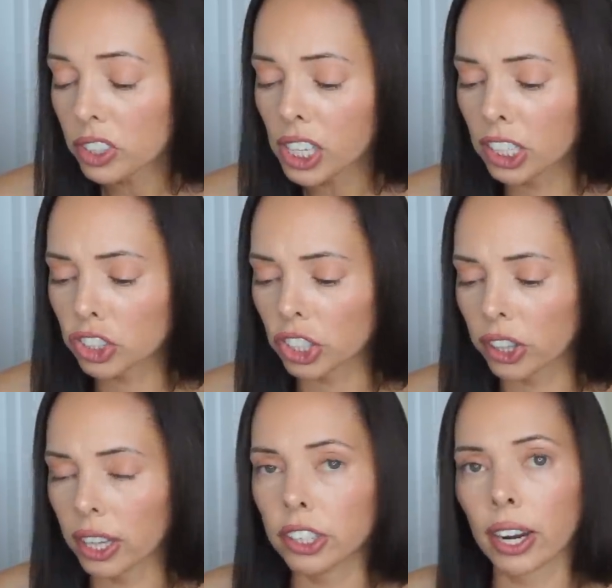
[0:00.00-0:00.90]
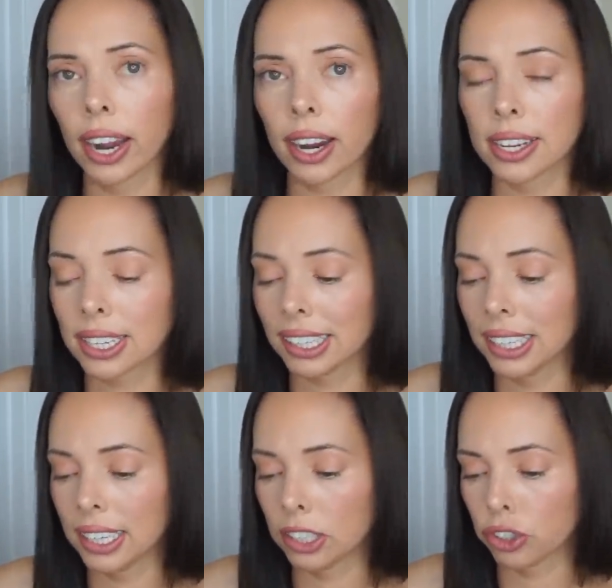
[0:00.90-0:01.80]
Ensure that your hair is
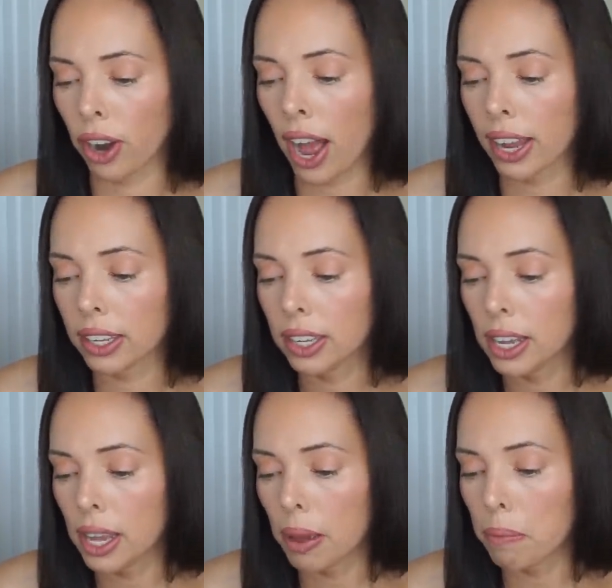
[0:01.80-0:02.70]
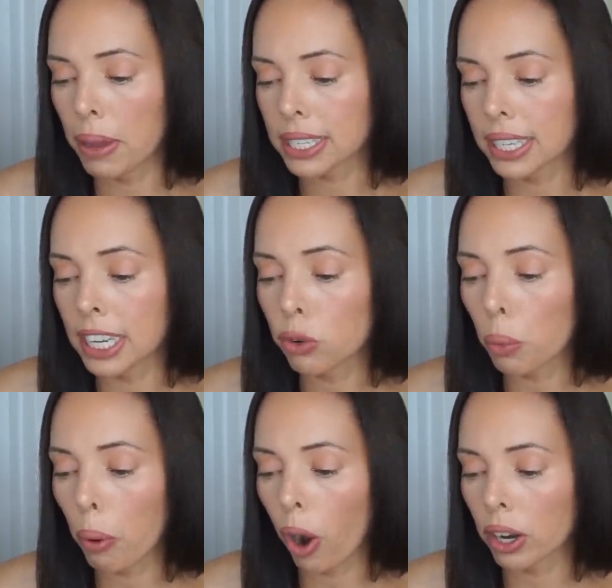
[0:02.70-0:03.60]
clean and dry. Mix
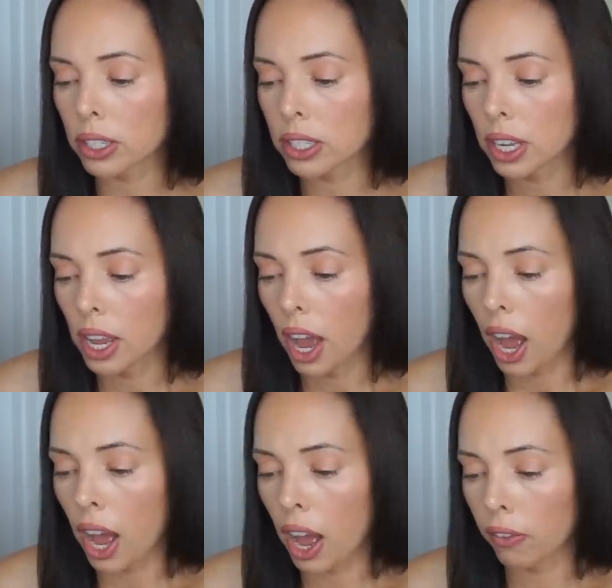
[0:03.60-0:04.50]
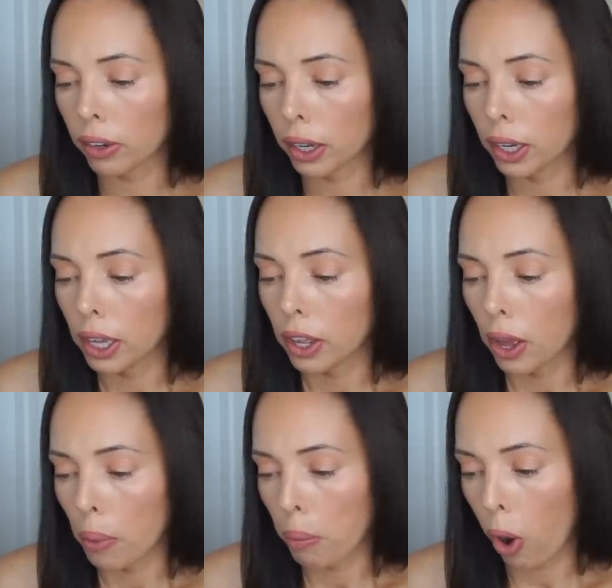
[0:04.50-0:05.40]
equal parts of
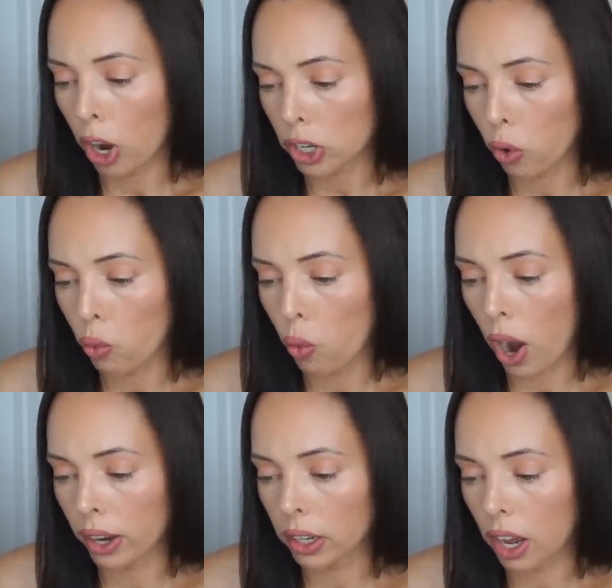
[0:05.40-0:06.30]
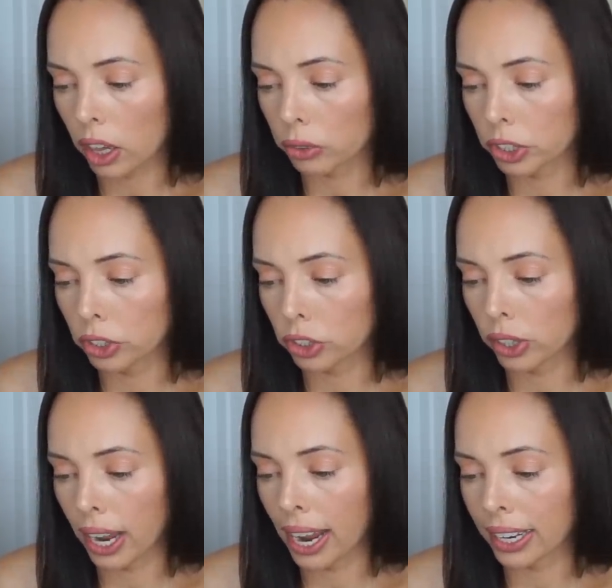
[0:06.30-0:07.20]
part one, color
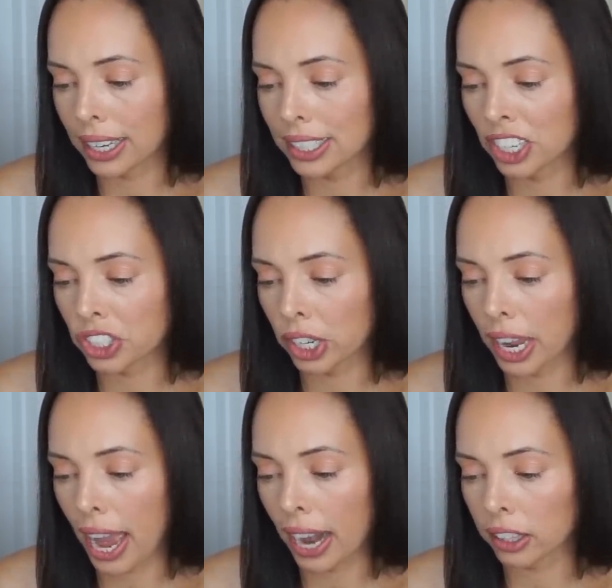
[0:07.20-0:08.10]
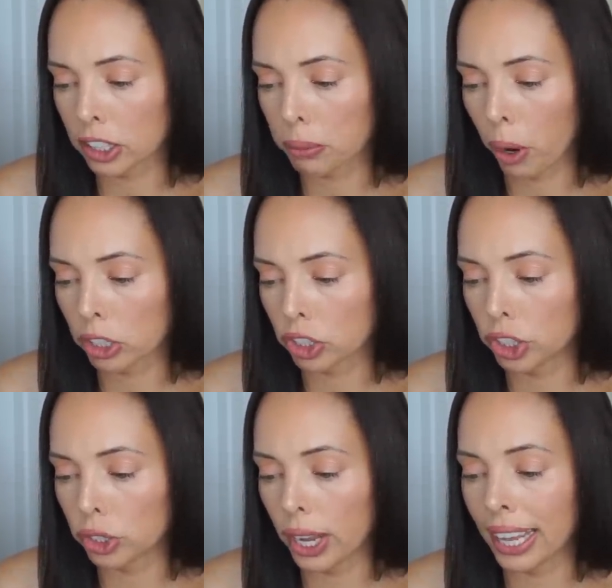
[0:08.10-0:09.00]
reducer, and conditioning catalyst part
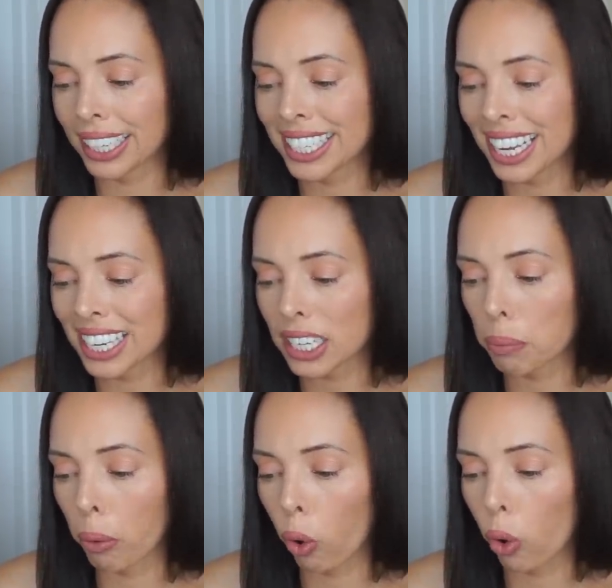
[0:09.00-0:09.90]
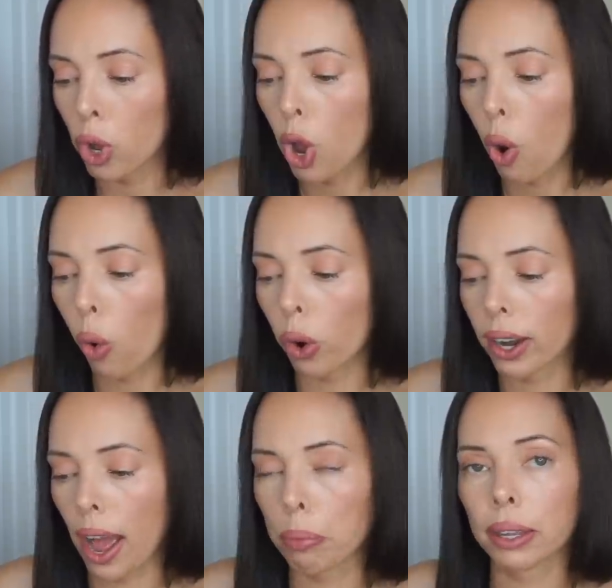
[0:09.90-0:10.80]
two in a tint bowl or
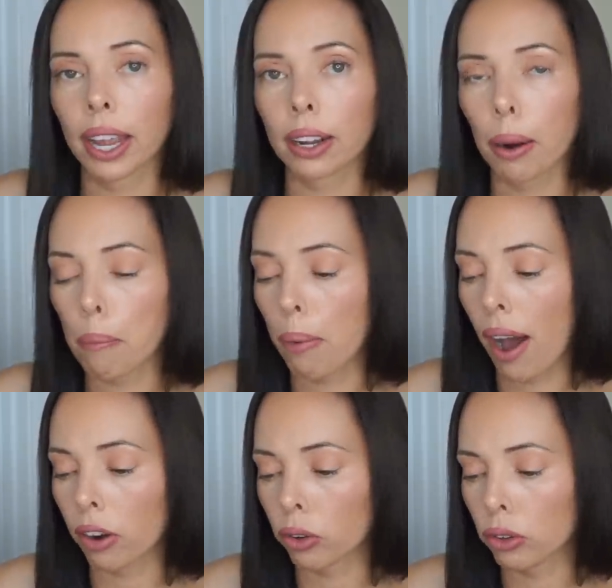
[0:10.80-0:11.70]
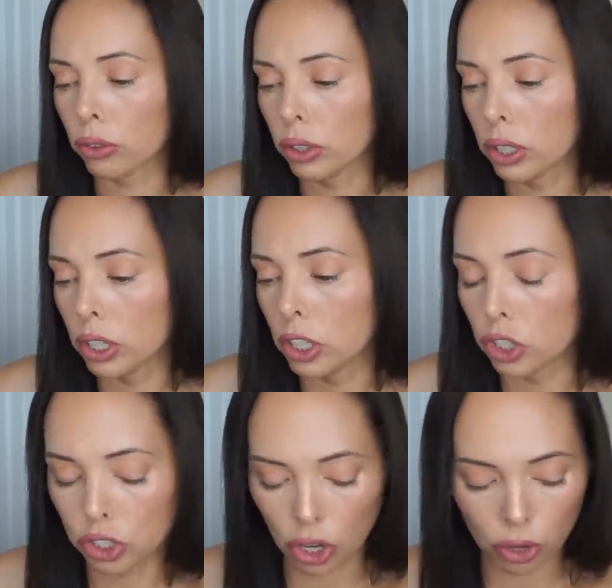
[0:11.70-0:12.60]
an applicator bottle.
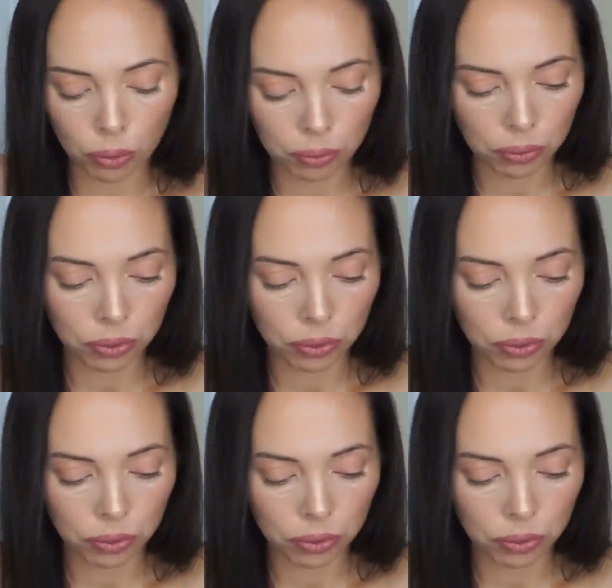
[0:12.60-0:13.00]
So